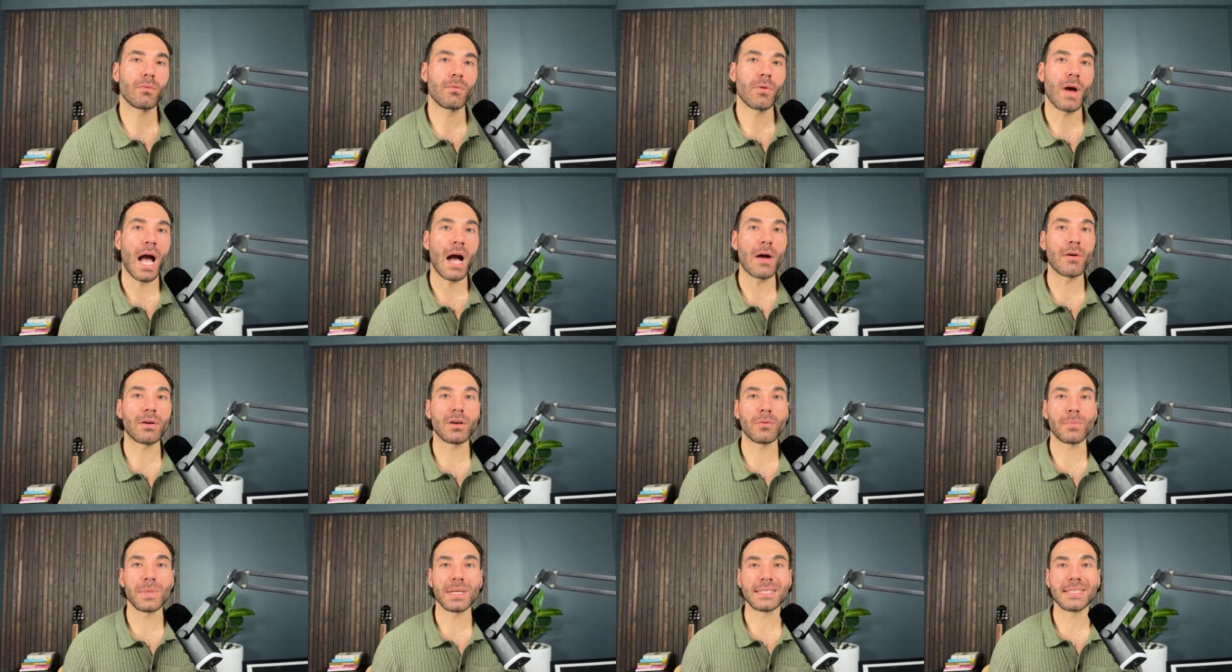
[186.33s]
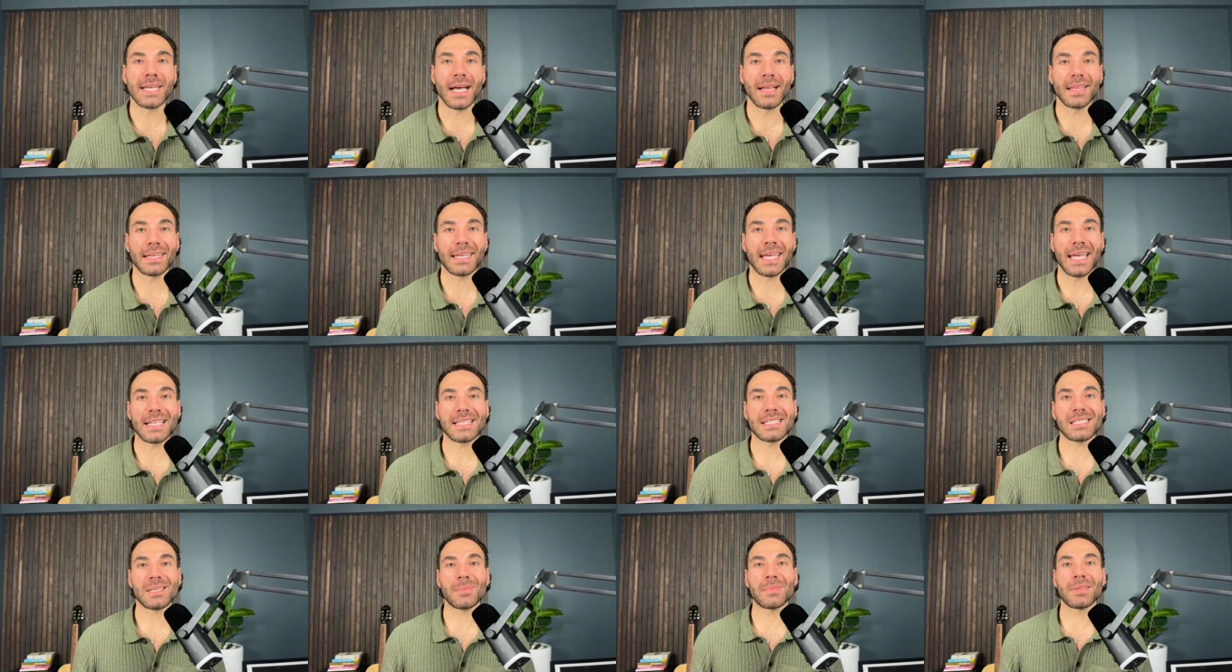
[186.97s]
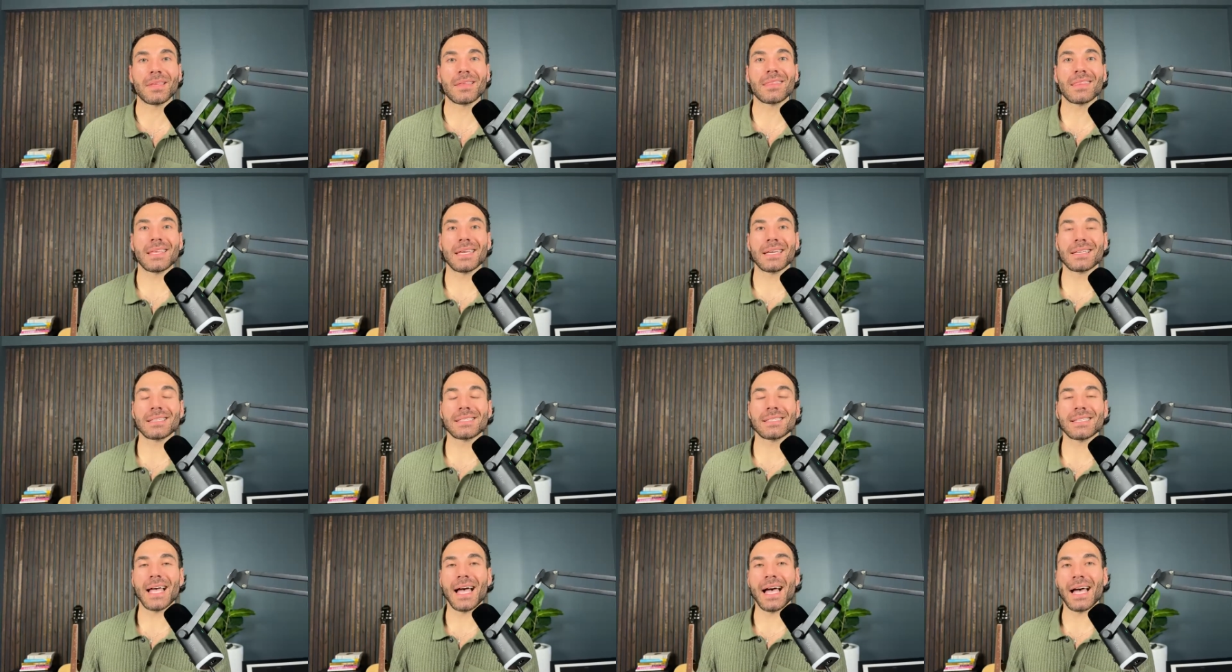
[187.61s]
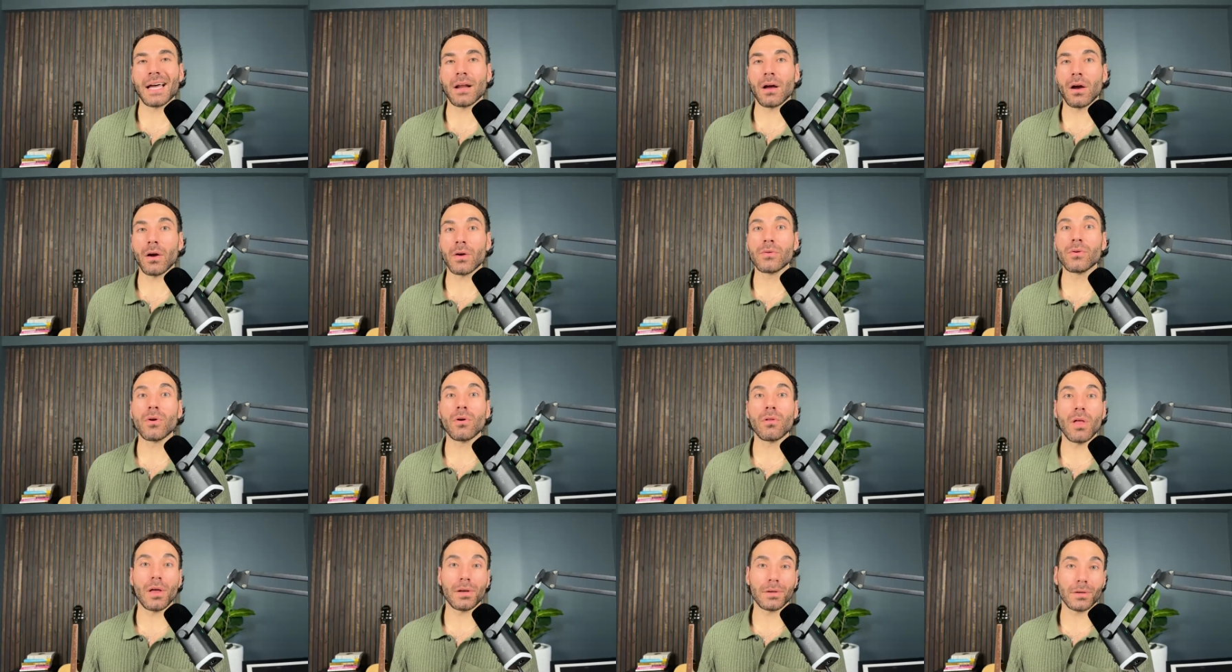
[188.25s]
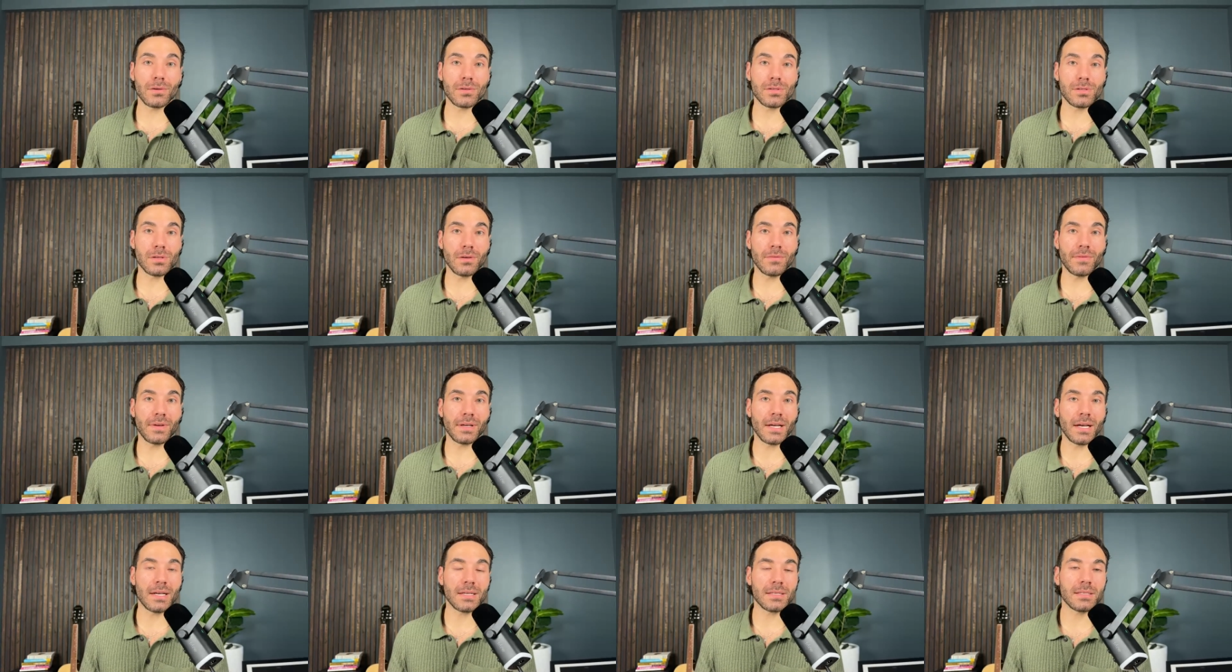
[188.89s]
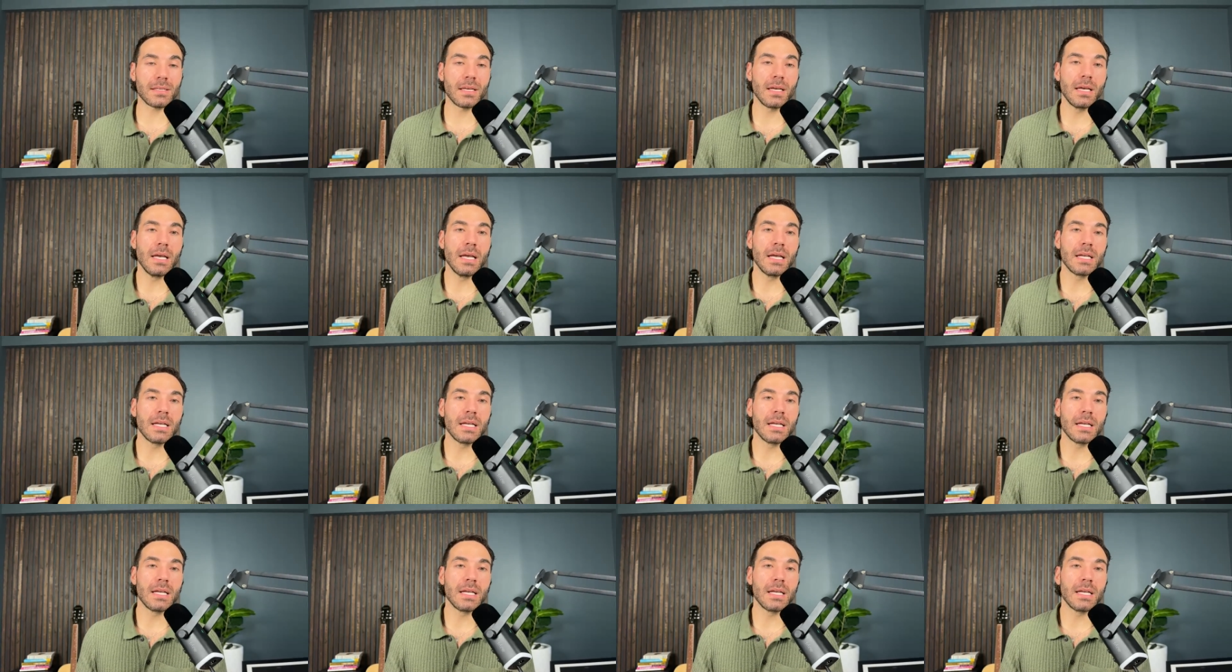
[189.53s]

how can we delegate some of the things that are no longer serving us?